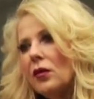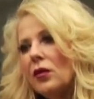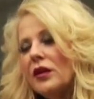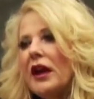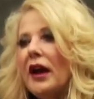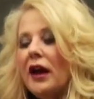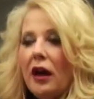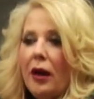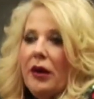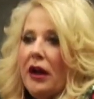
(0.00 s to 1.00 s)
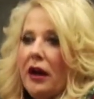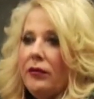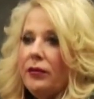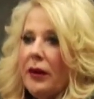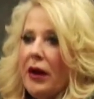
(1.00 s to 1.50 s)
Well, yeah, I mean, I
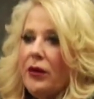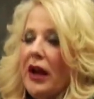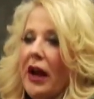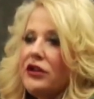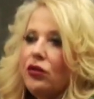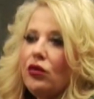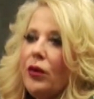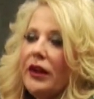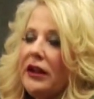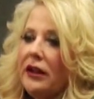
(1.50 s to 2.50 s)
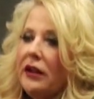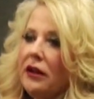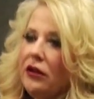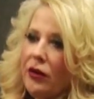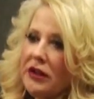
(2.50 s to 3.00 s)
don't know what he did
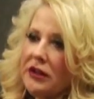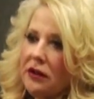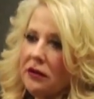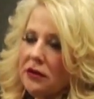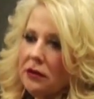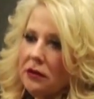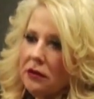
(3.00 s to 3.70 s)
in direct sales.